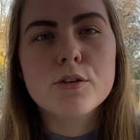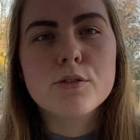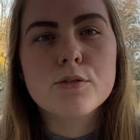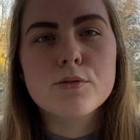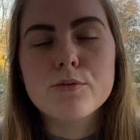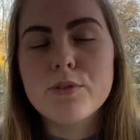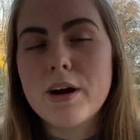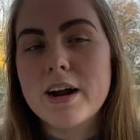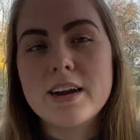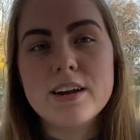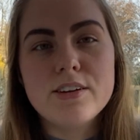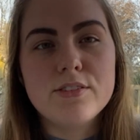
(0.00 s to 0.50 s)

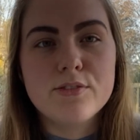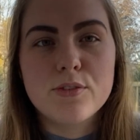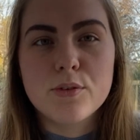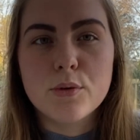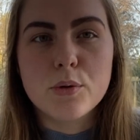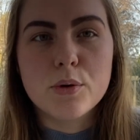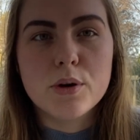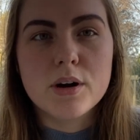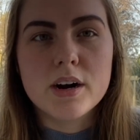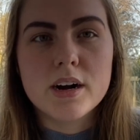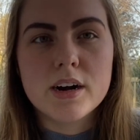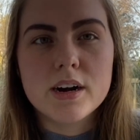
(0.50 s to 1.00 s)
ready
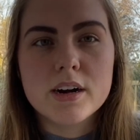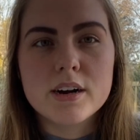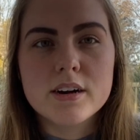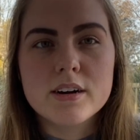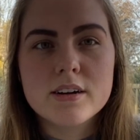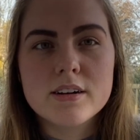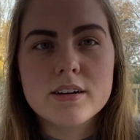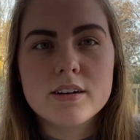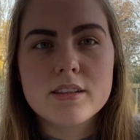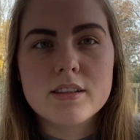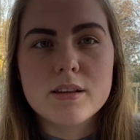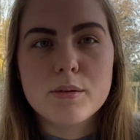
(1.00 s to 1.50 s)
for
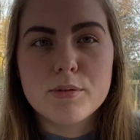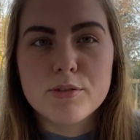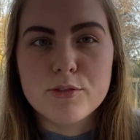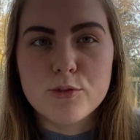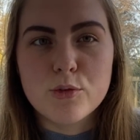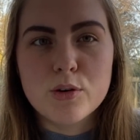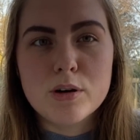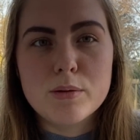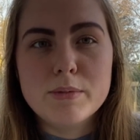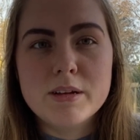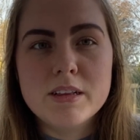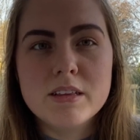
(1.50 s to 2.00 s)
the
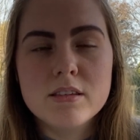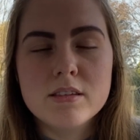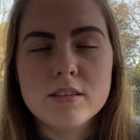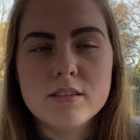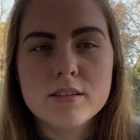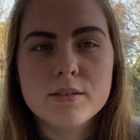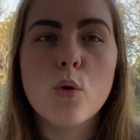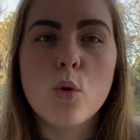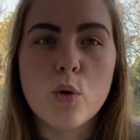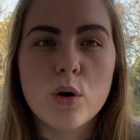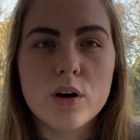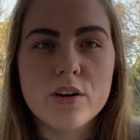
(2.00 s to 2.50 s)
performance
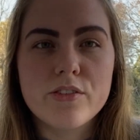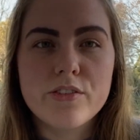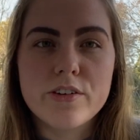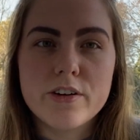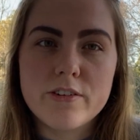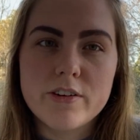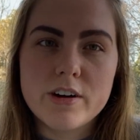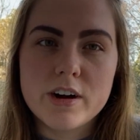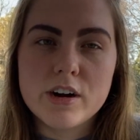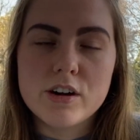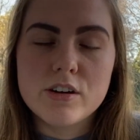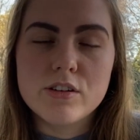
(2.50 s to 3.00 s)
or for
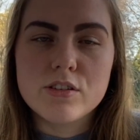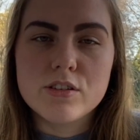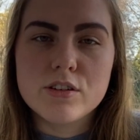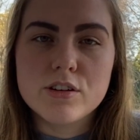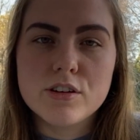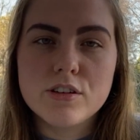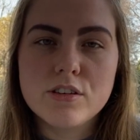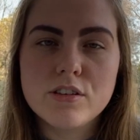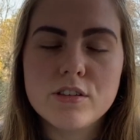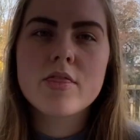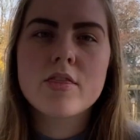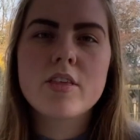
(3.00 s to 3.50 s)

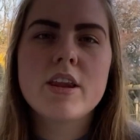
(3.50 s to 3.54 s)
rehearsals.